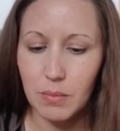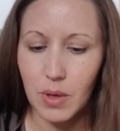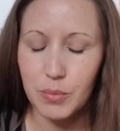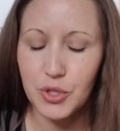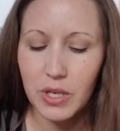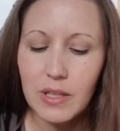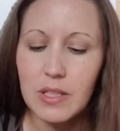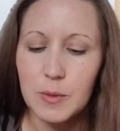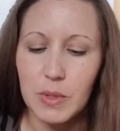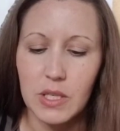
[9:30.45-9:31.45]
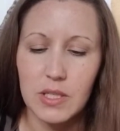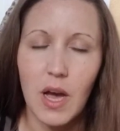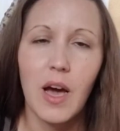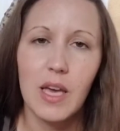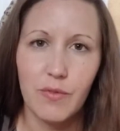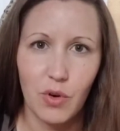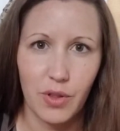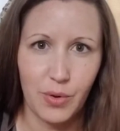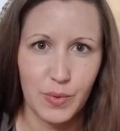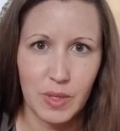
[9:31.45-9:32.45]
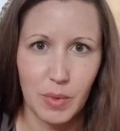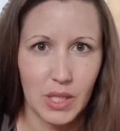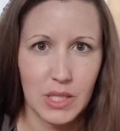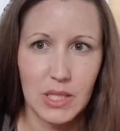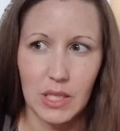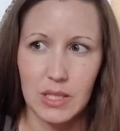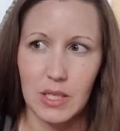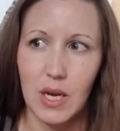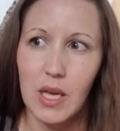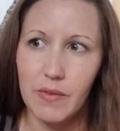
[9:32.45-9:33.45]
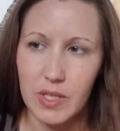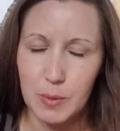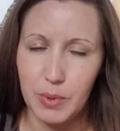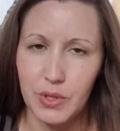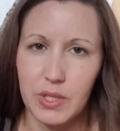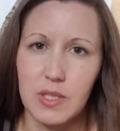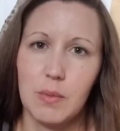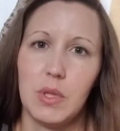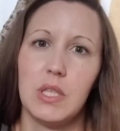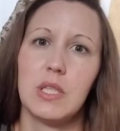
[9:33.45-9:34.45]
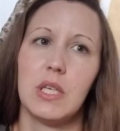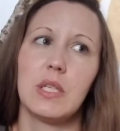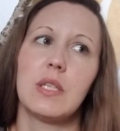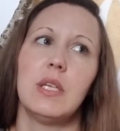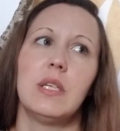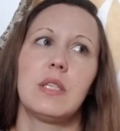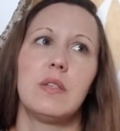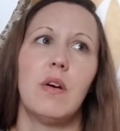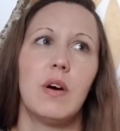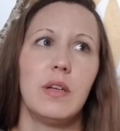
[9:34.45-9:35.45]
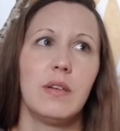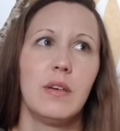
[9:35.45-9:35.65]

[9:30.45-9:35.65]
I'm sharing this because I have gone through some of these things and I have experienced some of these things, and it's not